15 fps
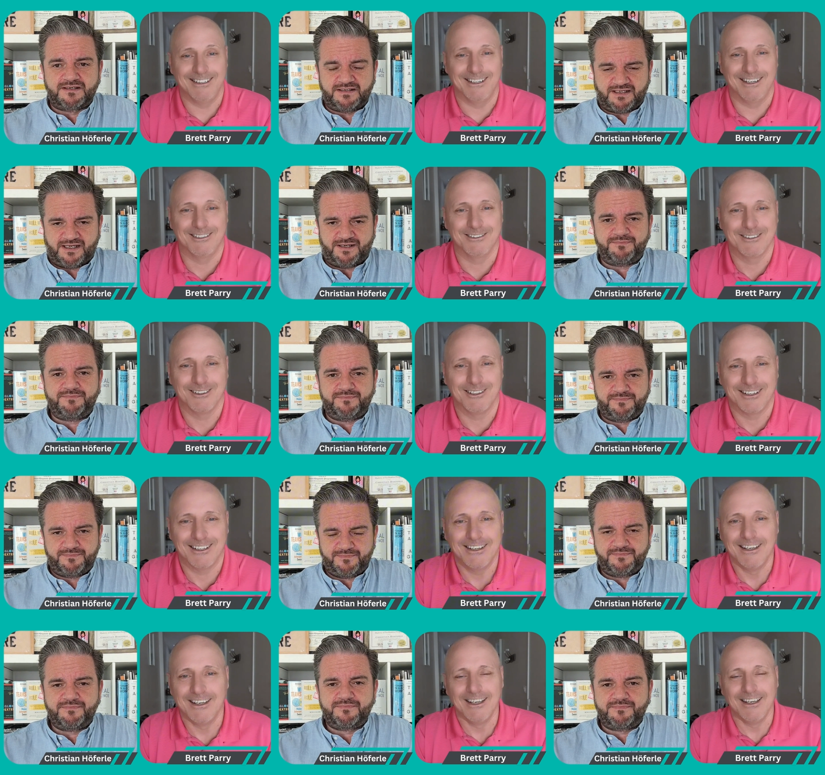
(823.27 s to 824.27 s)
Speaker 1: yeah. It's like,
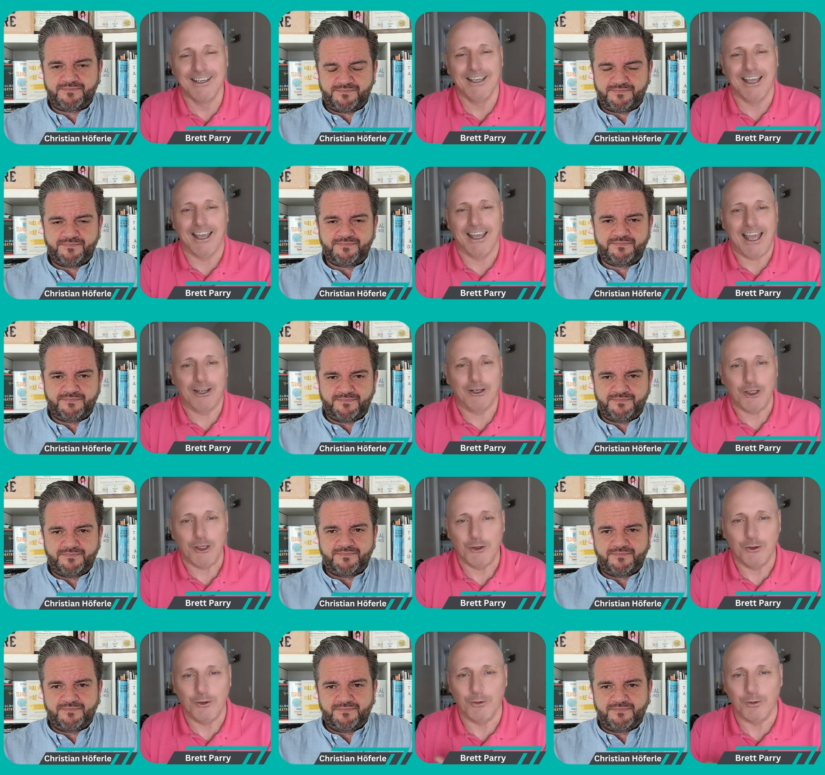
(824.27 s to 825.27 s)
uh, how do
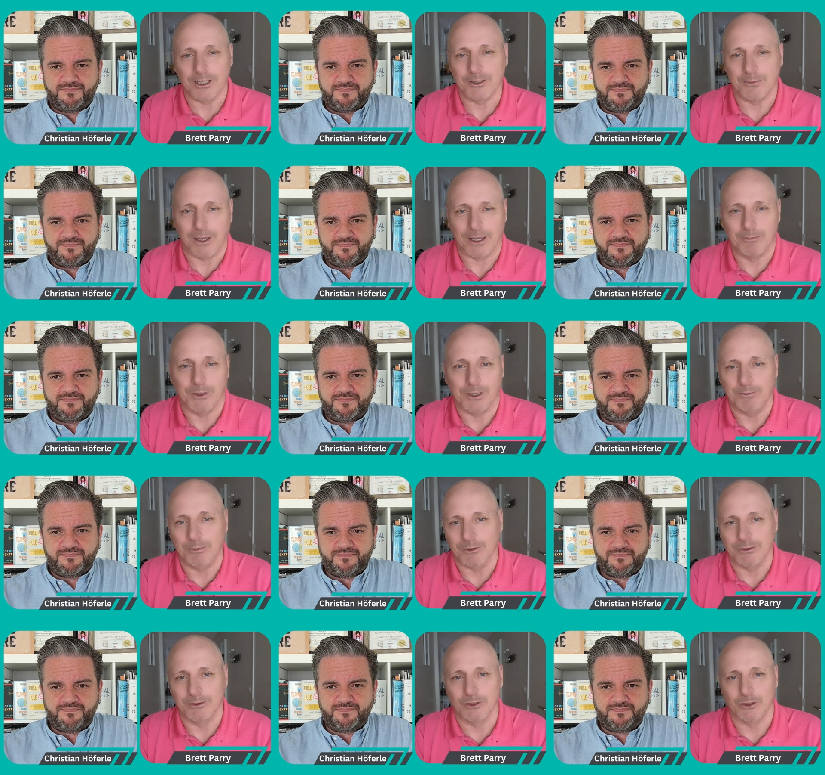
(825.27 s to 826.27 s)
you expect
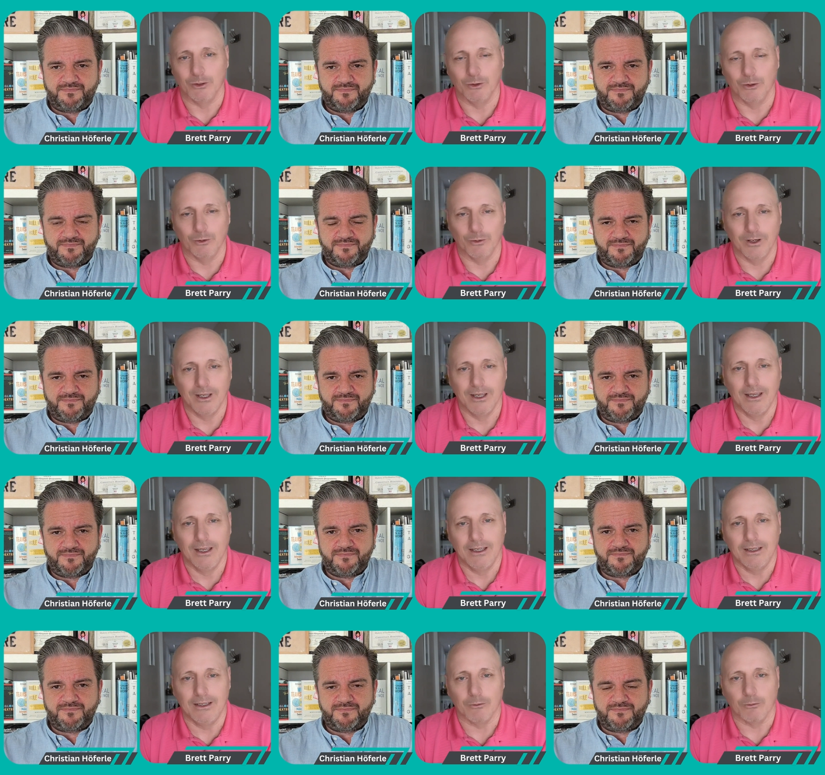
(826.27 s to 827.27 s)
people to
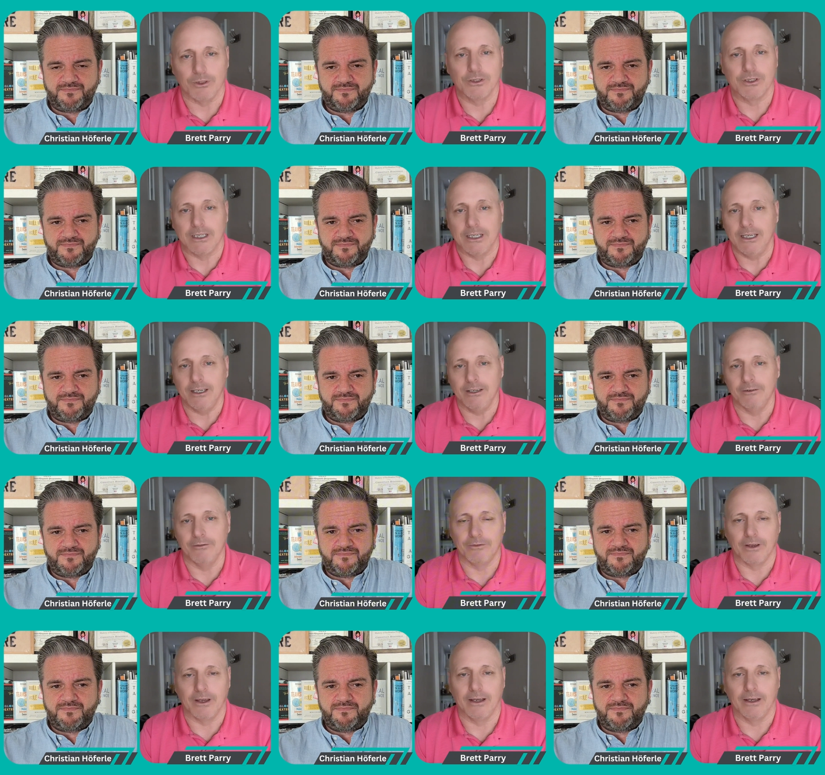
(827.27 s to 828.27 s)

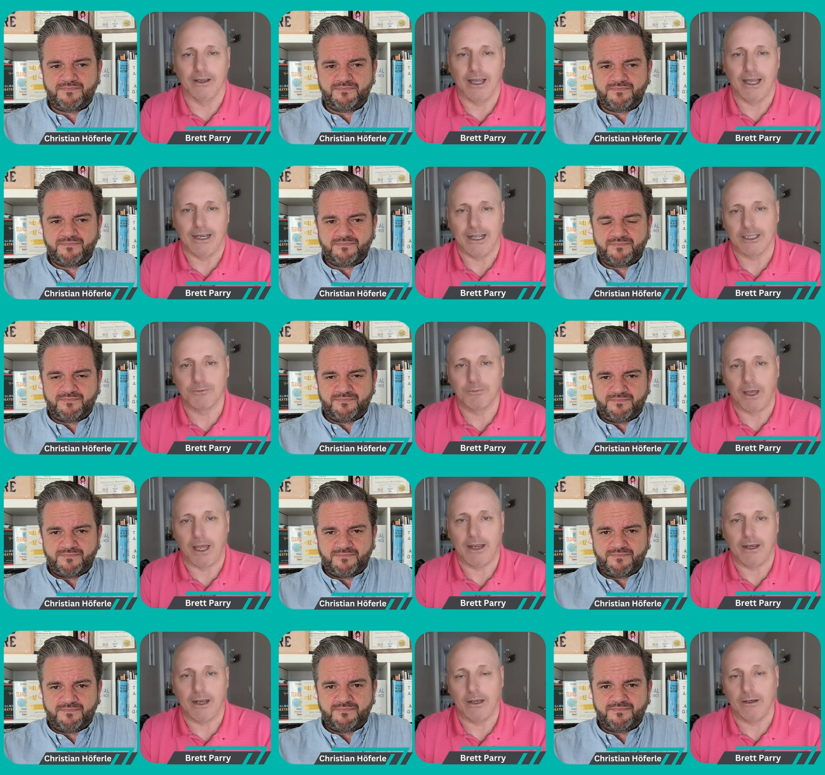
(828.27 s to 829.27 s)
receive uh, an
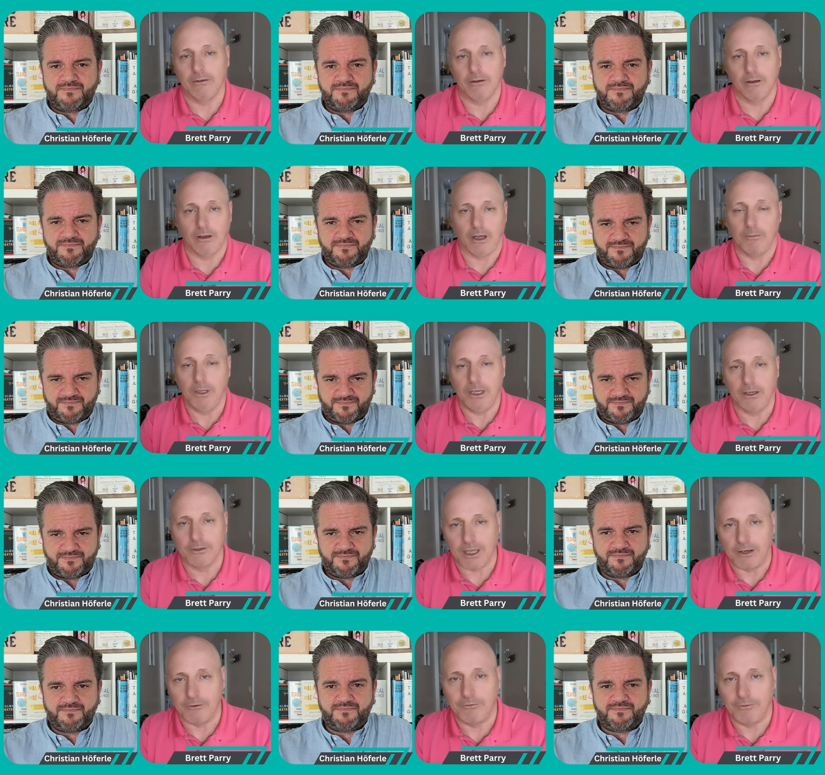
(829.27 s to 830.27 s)
expat. And I mean,
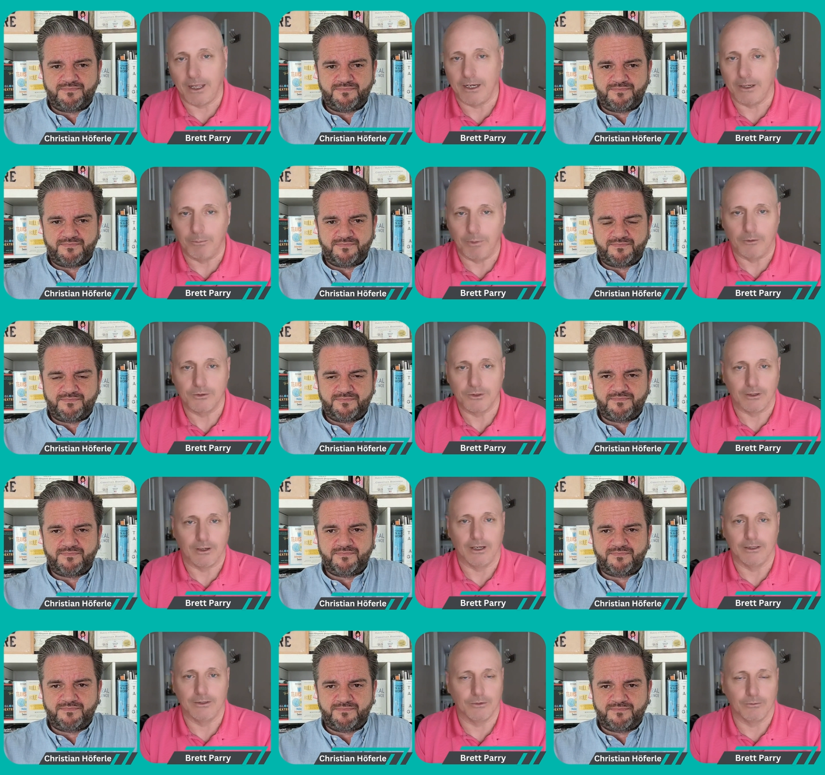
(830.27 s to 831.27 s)
it's unfair to both
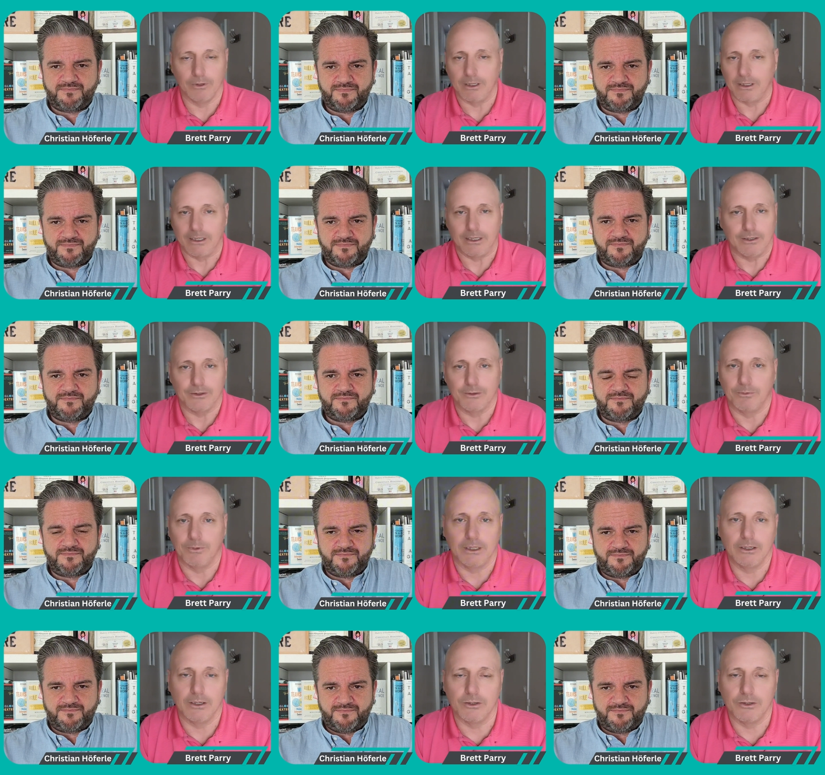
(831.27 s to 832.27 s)
sides. It really is
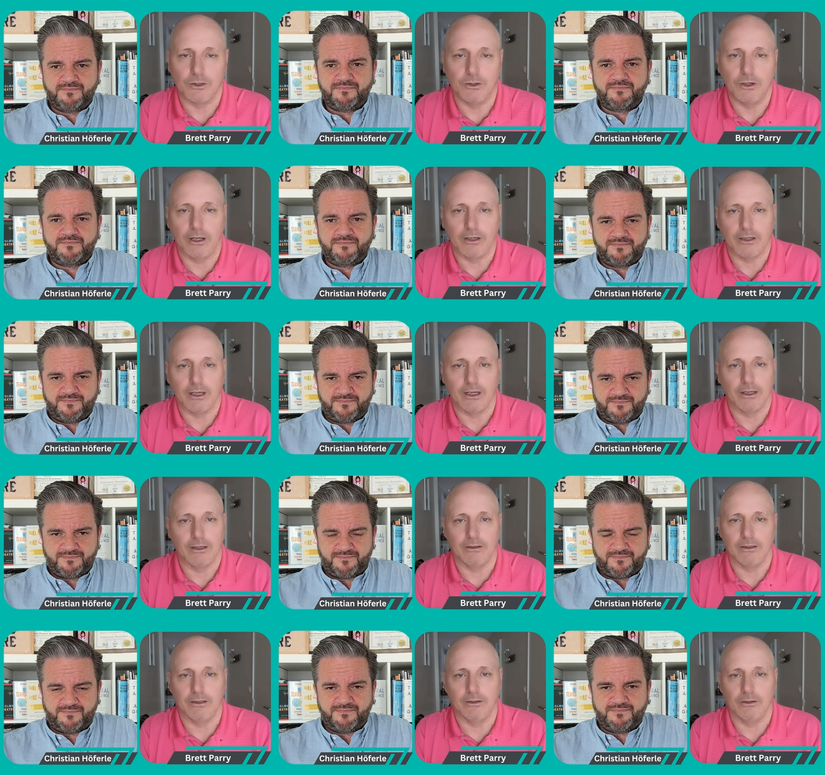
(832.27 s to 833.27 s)
because you're not, uh,
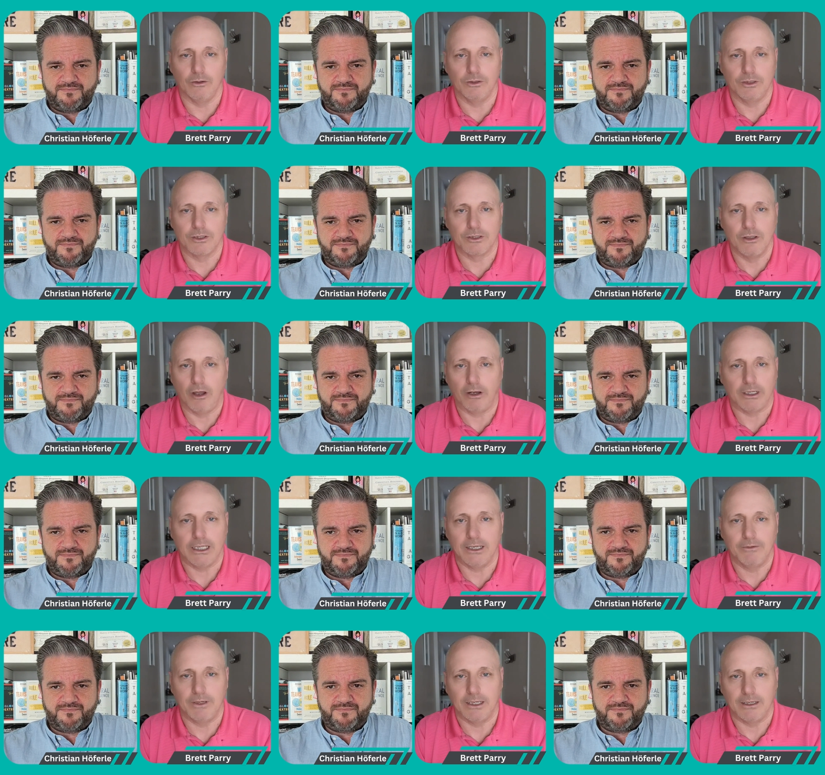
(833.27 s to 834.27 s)
you're just not
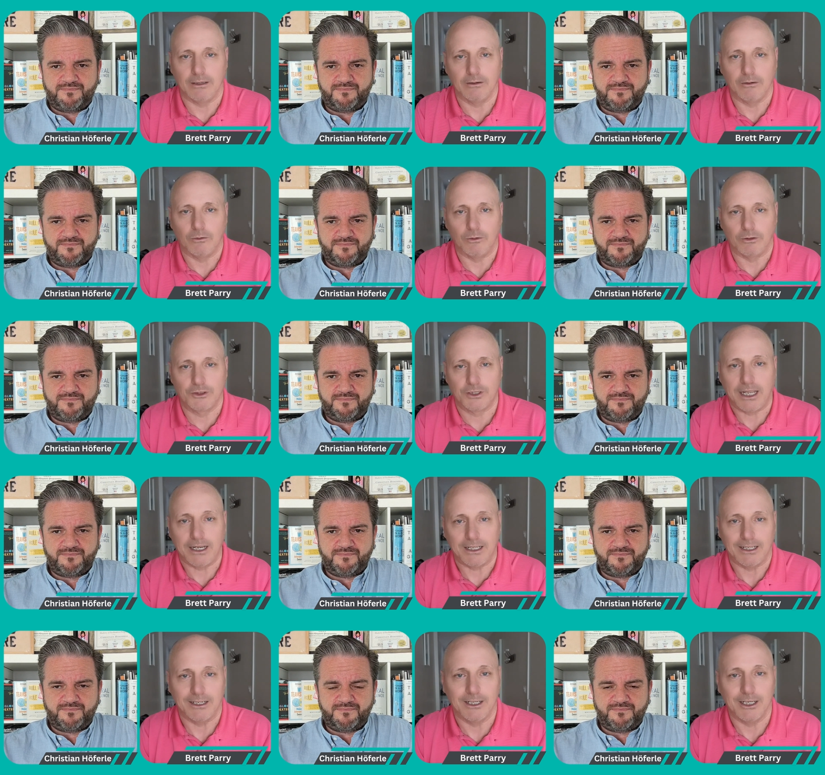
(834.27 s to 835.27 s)
giving or
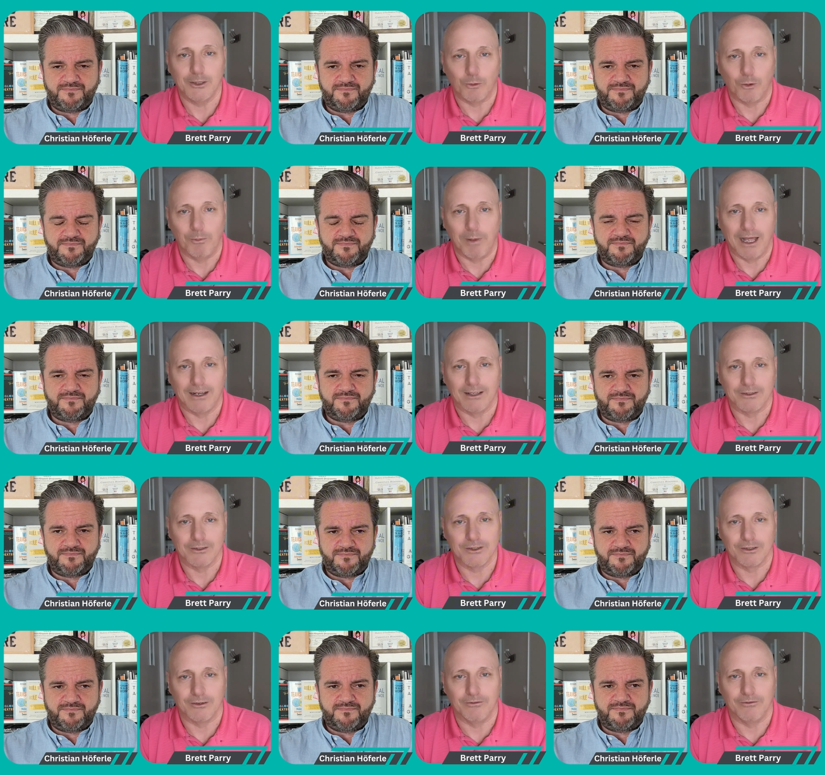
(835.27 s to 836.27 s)
setting an equal
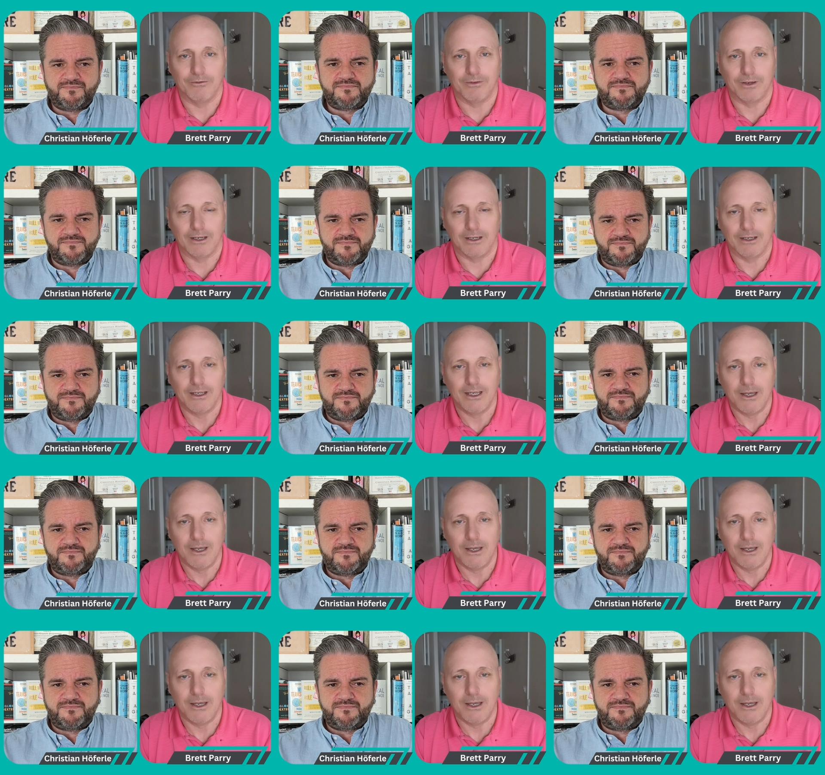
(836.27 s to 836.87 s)
balance of uh,